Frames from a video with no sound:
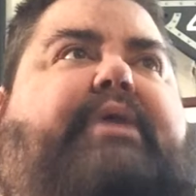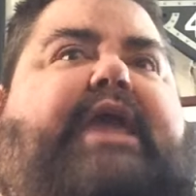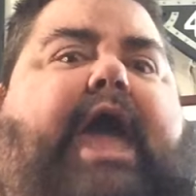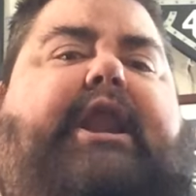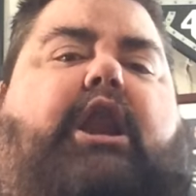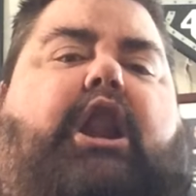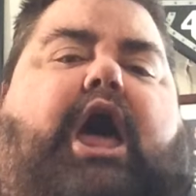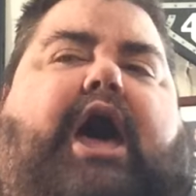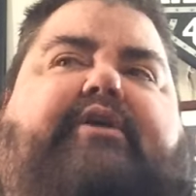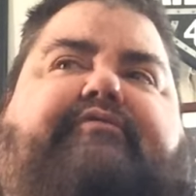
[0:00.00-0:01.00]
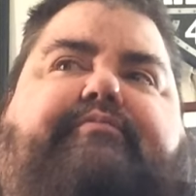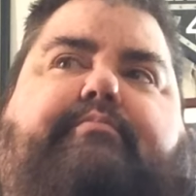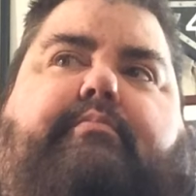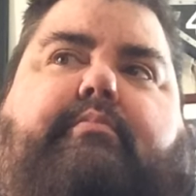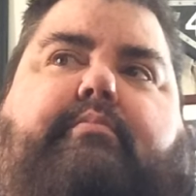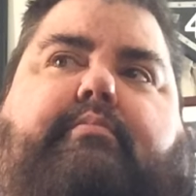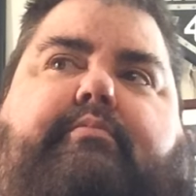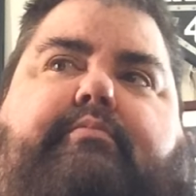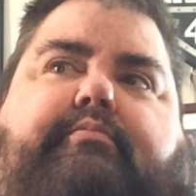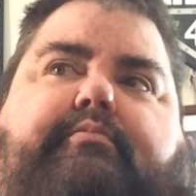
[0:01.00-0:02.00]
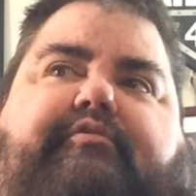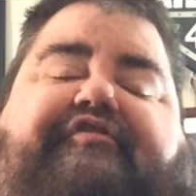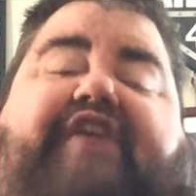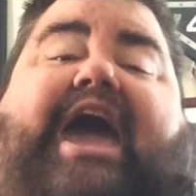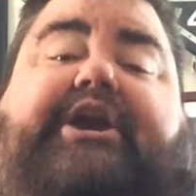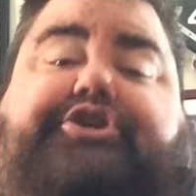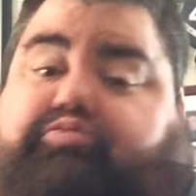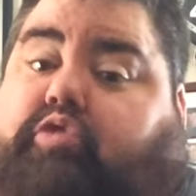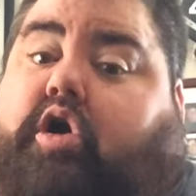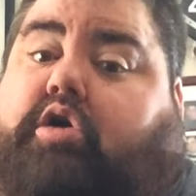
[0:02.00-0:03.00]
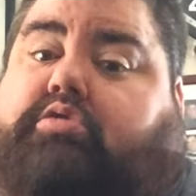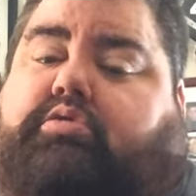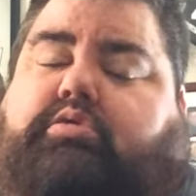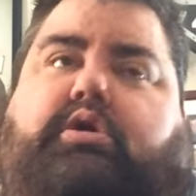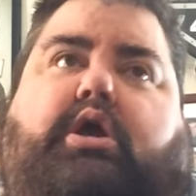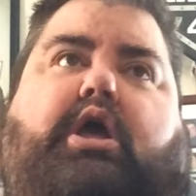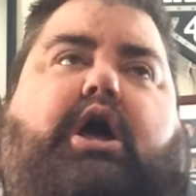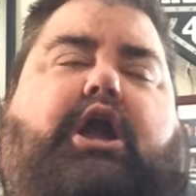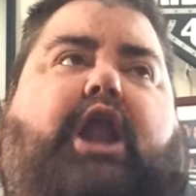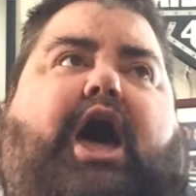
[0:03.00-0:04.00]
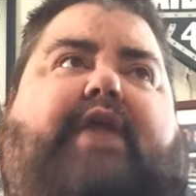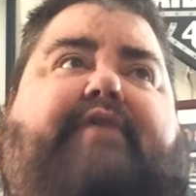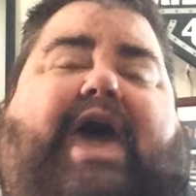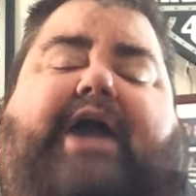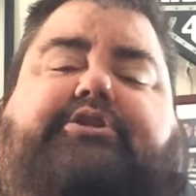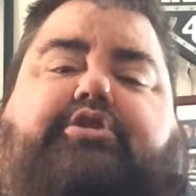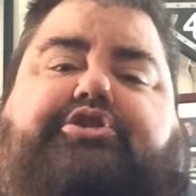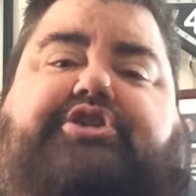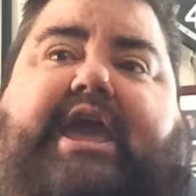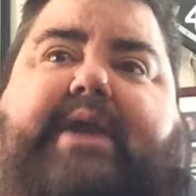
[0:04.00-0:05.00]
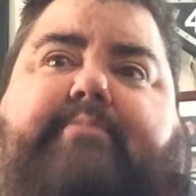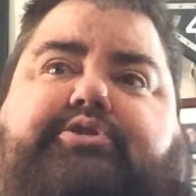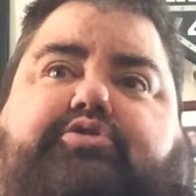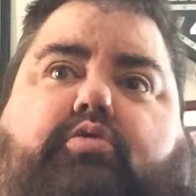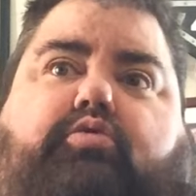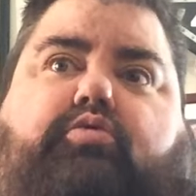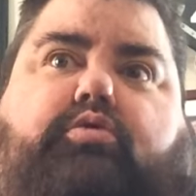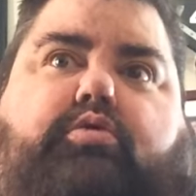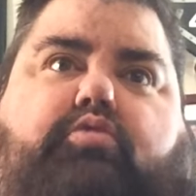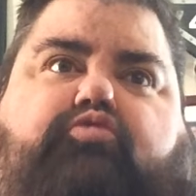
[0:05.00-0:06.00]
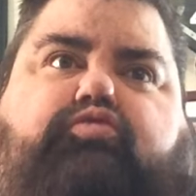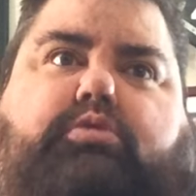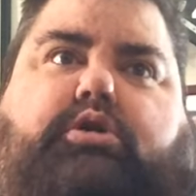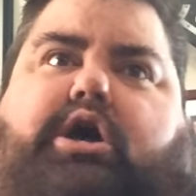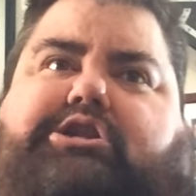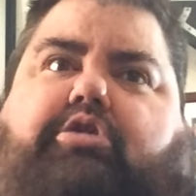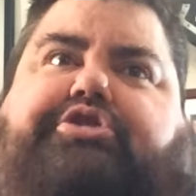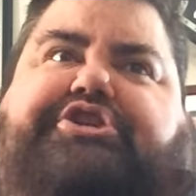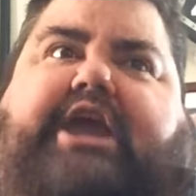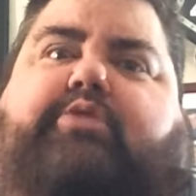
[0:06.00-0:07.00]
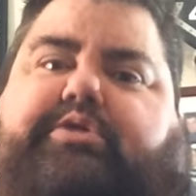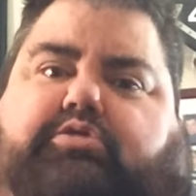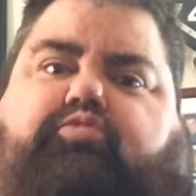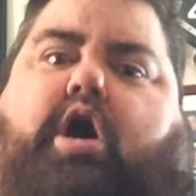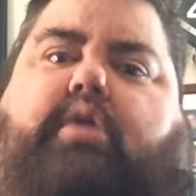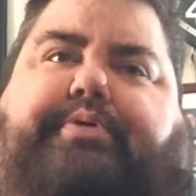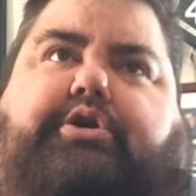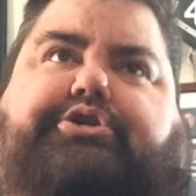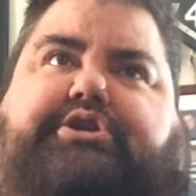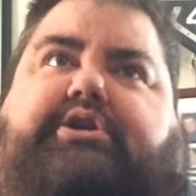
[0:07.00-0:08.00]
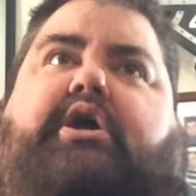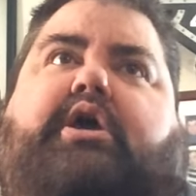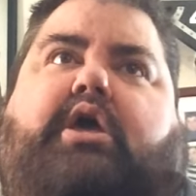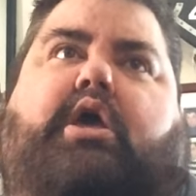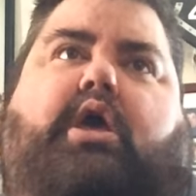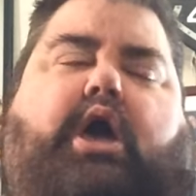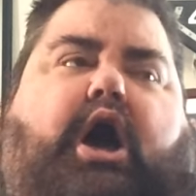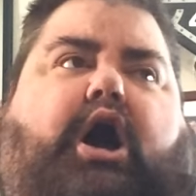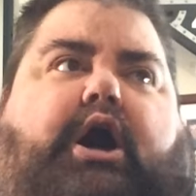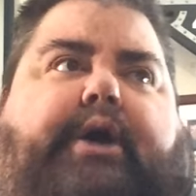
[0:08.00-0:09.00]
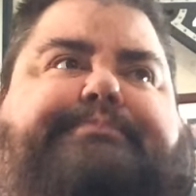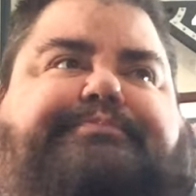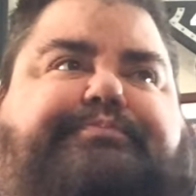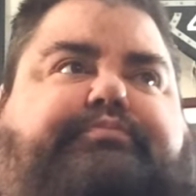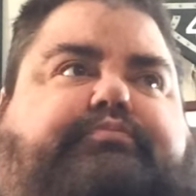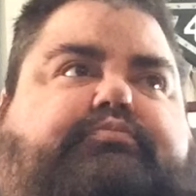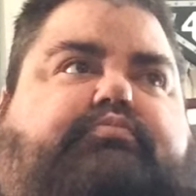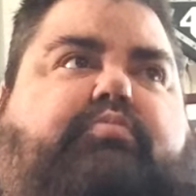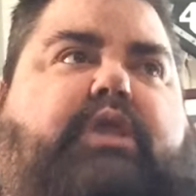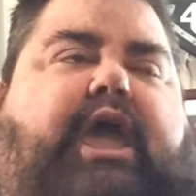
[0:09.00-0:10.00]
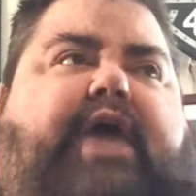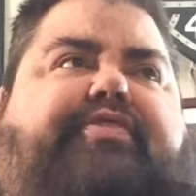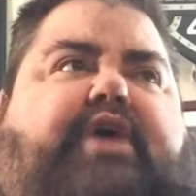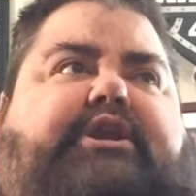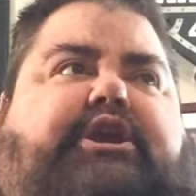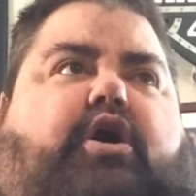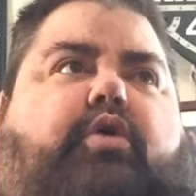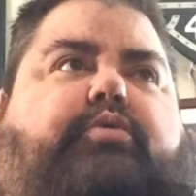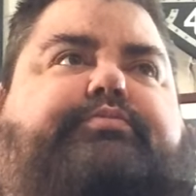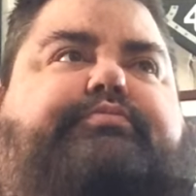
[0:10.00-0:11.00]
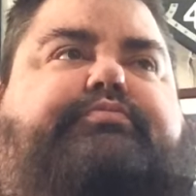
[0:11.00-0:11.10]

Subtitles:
he had a lot of facts wrong. A lot of actors' names associated with the wrong person. And then, you know,